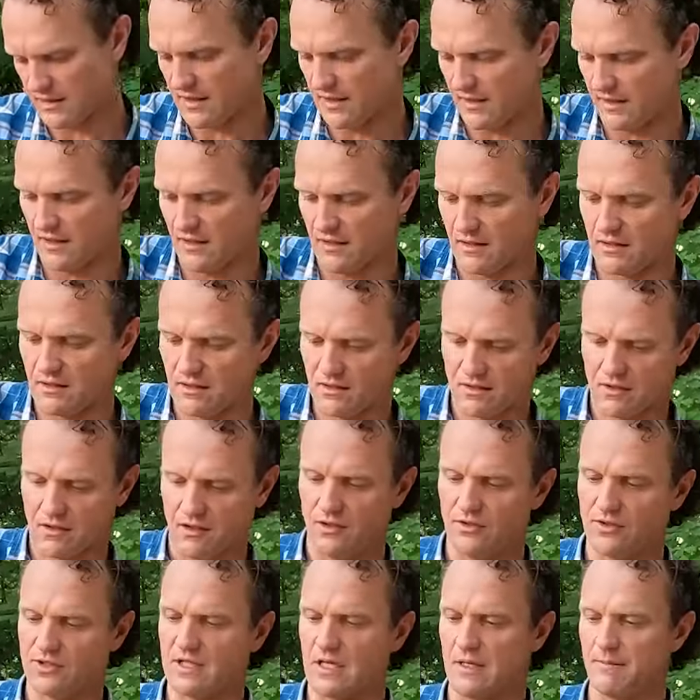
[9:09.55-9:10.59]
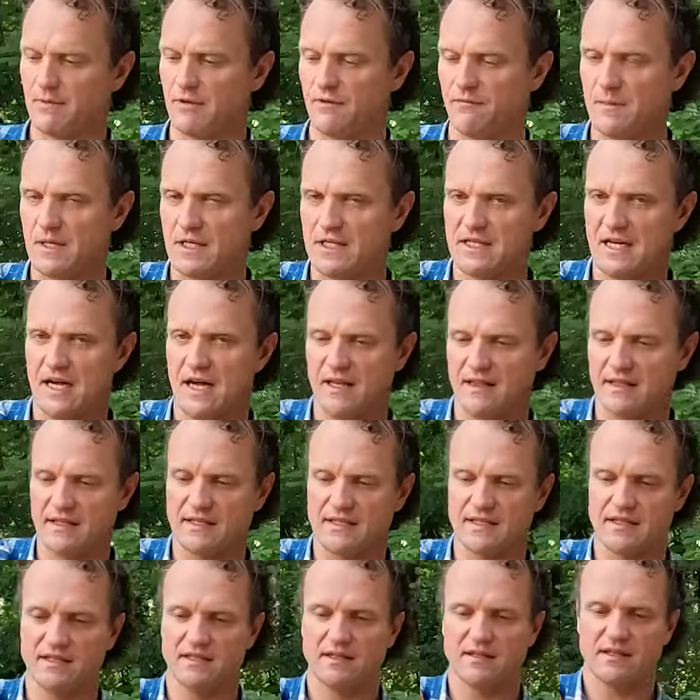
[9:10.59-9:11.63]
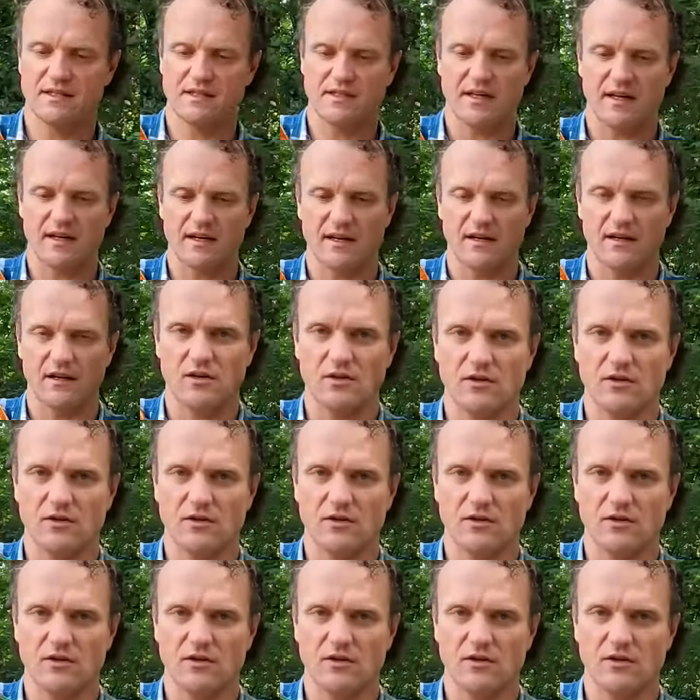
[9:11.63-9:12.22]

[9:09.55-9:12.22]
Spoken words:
get a close-up of me tying this second